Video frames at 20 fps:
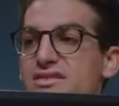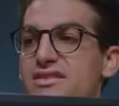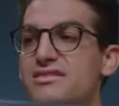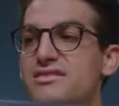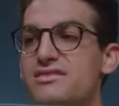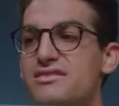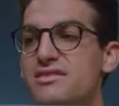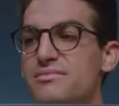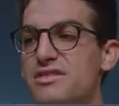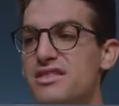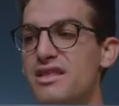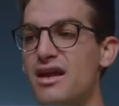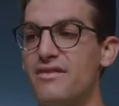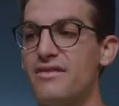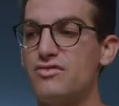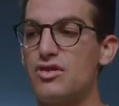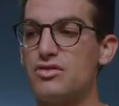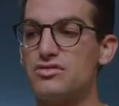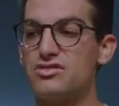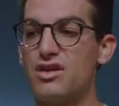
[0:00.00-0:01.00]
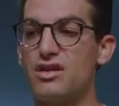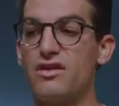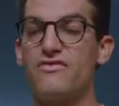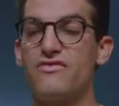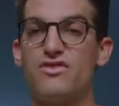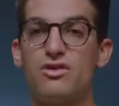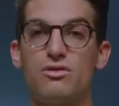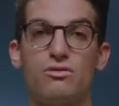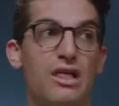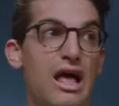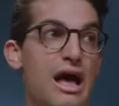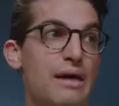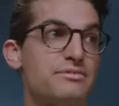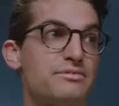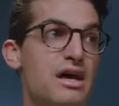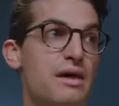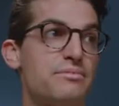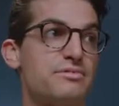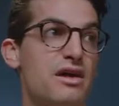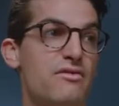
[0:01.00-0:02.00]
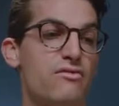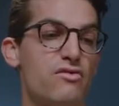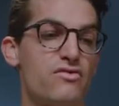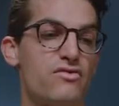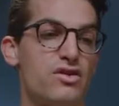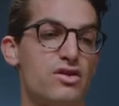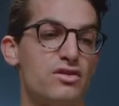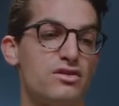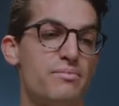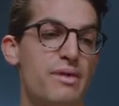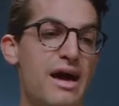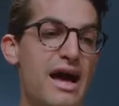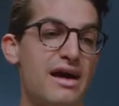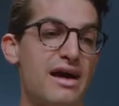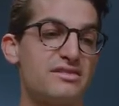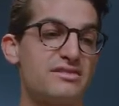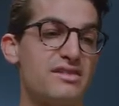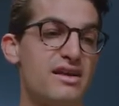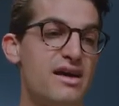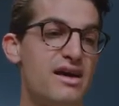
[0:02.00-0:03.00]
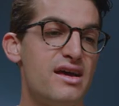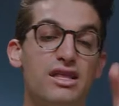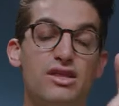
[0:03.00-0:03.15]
this is something that I've noticed on a few laptops I've reviewed in the past,